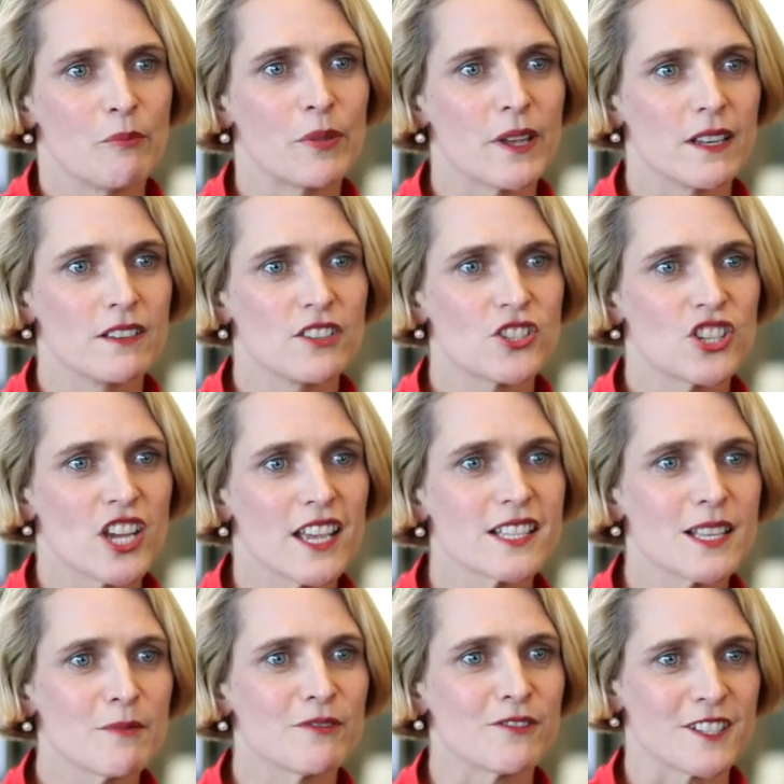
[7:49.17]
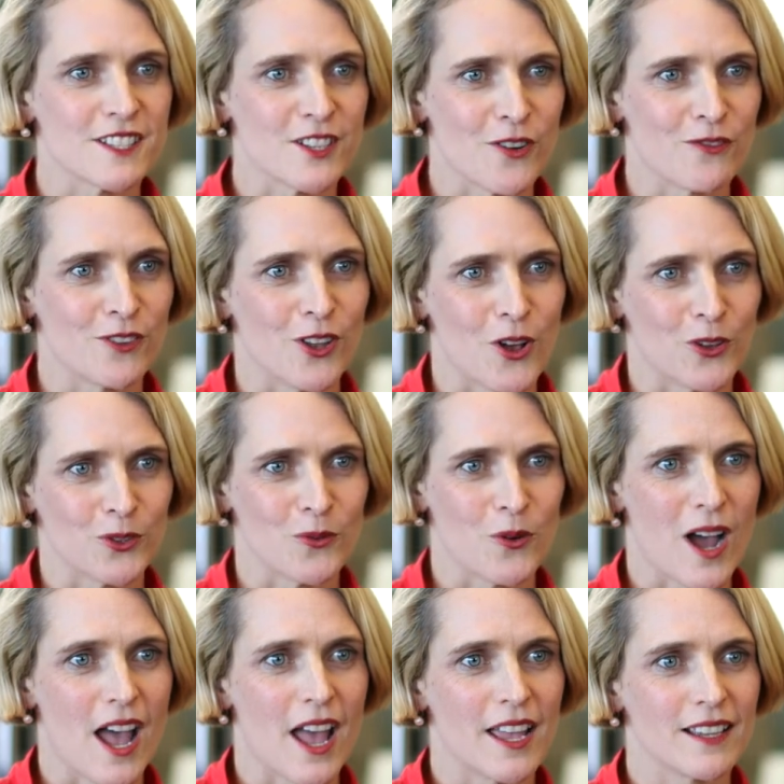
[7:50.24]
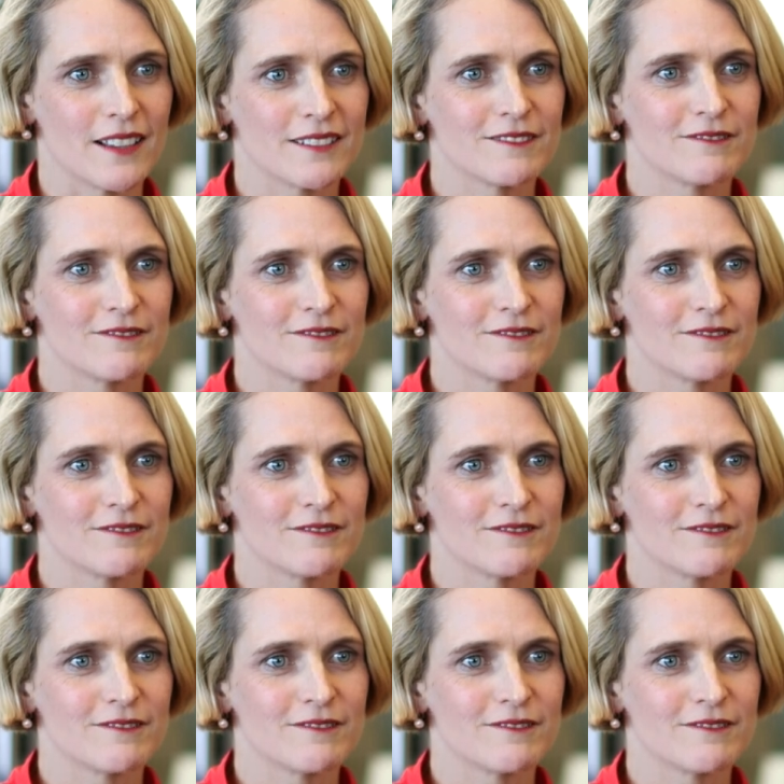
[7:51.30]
but share some of yourself along the way.